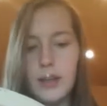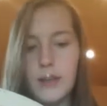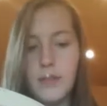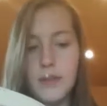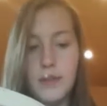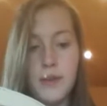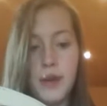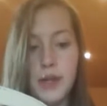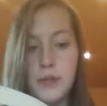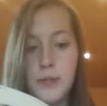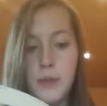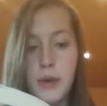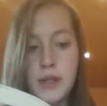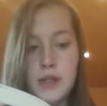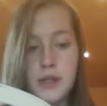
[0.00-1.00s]
If you guys
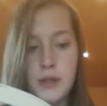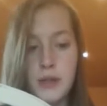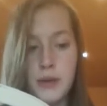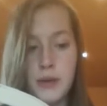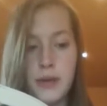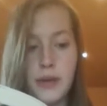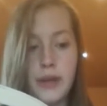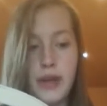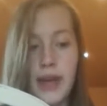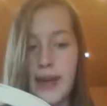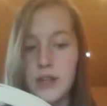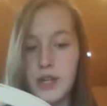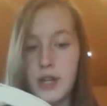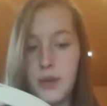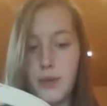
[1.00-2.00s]
want to, you could
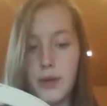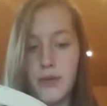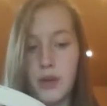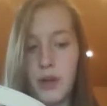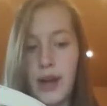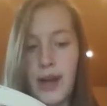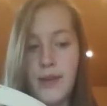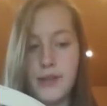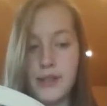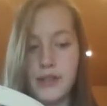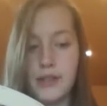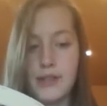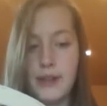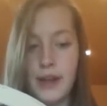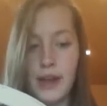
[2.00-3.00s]
catch it at one of your
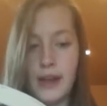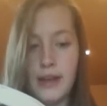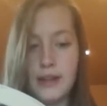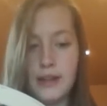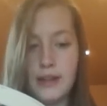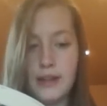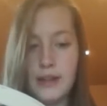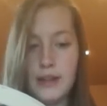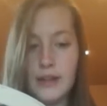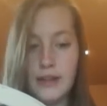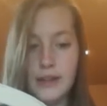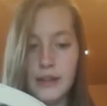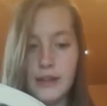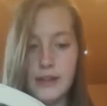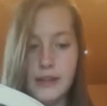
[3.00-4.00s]
houses tonight,
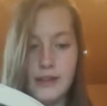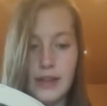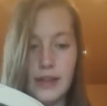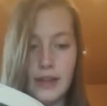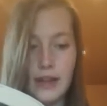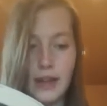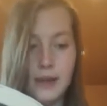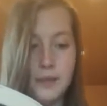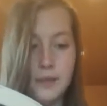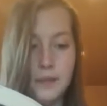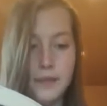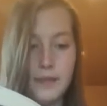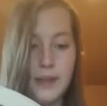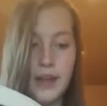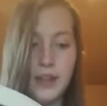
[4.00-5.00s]
said Nia,
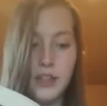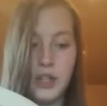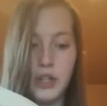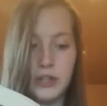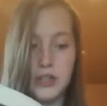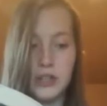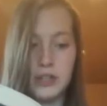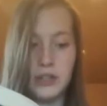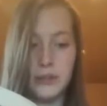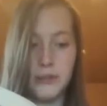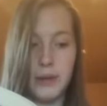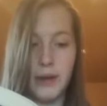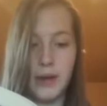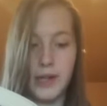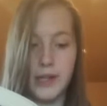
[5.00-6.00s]
and she looked a little
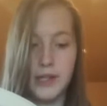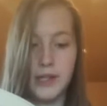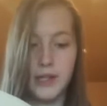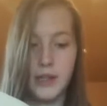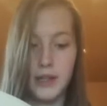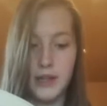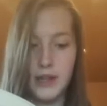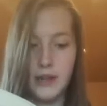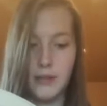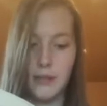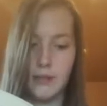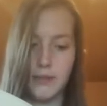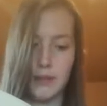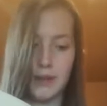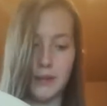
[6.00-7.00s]
embarrassed.
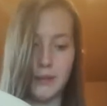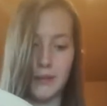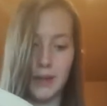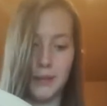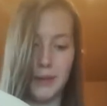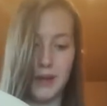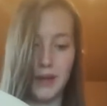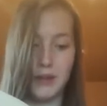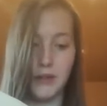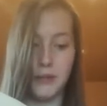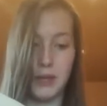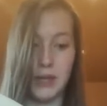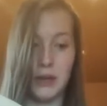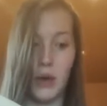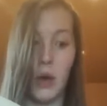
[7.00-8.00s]
But my parents will
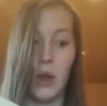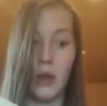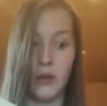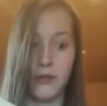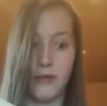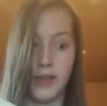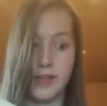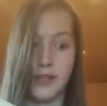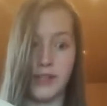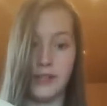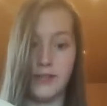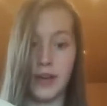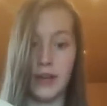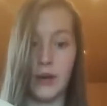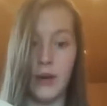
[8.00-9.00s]
be in all our faces
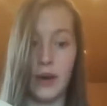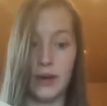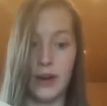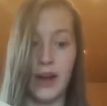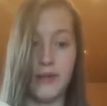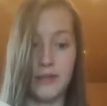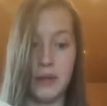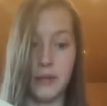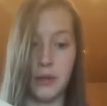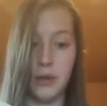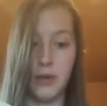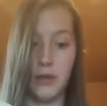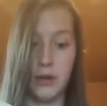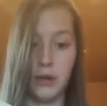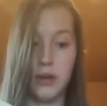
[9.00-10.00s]
if I go out or have people
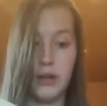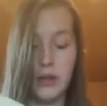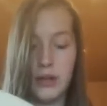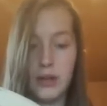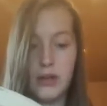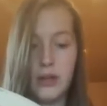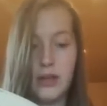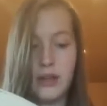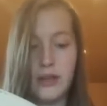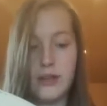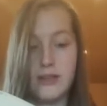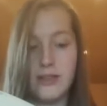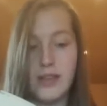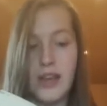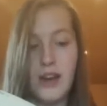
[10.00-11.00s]
over.
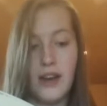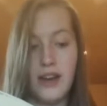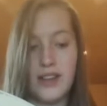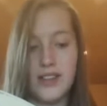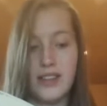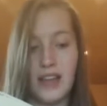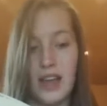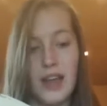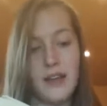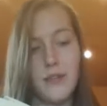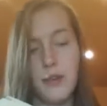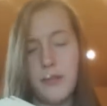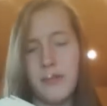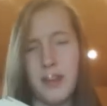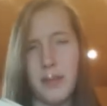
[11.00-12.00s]
Saturday's kind of
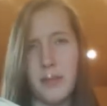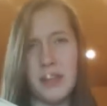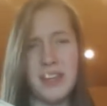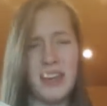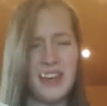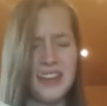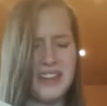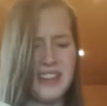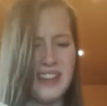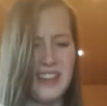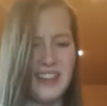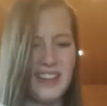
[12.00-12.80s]
our family night.